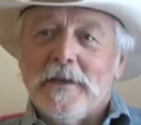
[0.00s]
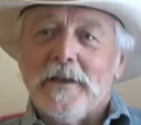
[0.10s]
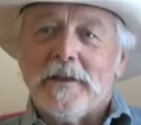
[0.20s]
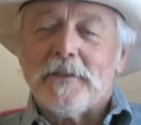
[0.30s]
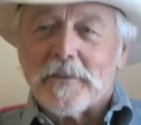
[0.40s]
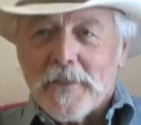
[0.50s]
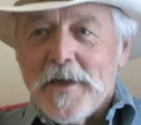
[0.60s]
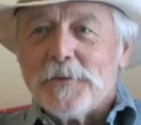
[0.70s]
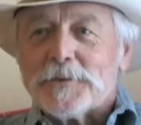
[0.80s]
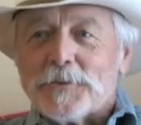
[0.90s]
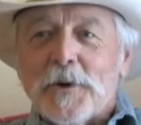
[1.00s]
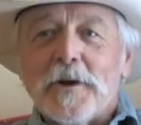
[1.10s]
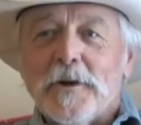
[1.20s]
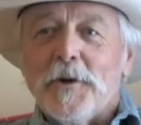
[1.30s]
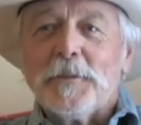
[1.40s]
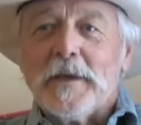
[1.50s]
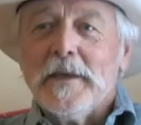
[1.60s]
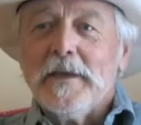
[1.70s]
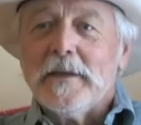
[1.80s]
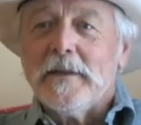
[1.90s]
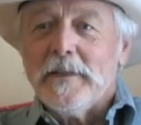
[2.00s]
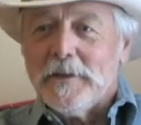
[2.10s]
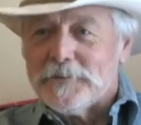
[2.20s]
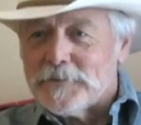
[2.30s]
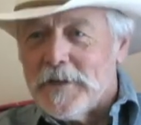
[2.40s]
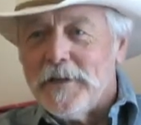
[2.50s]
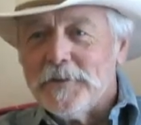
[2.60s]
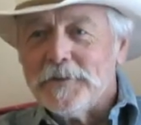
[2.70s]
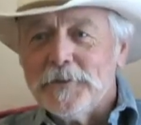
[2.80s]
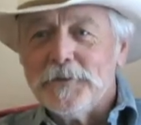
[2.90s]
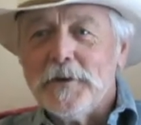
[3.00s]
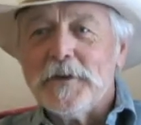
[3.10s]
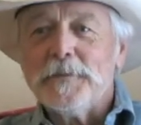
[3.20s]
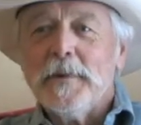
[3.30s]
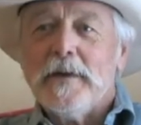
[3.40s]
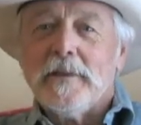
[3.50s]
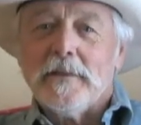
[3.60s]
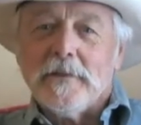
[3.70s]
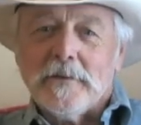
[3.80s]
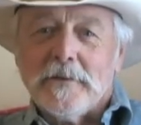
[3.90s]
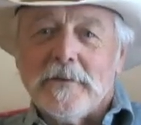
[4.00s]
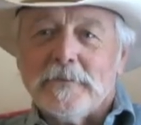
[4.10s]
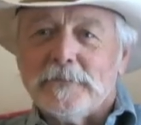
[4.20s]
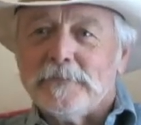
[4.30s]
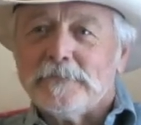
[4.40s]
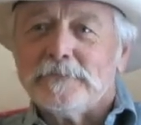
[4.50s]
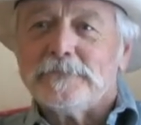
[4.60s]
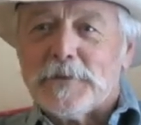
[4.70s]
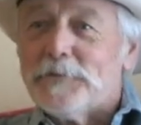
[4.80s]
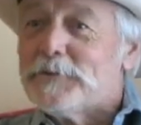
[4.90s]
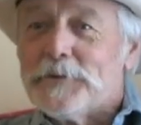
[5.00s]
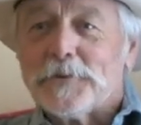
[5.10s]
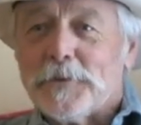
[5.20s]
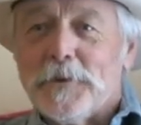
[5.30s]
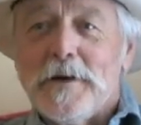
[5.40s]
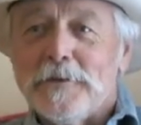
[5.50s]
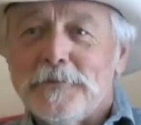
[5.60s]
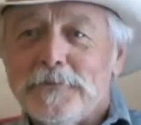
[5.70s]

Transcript: And I think that was where it all began, that childhood dream that some of us don't grow out of.